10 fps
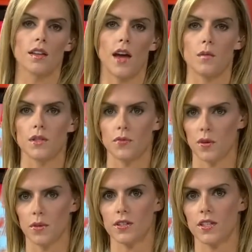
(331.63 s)
That was
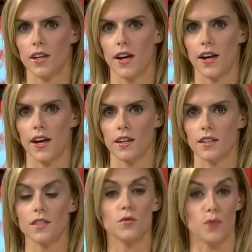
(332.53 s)
former CIA
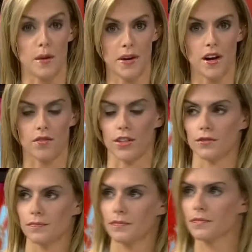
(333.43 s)
analyst Ray McGovern.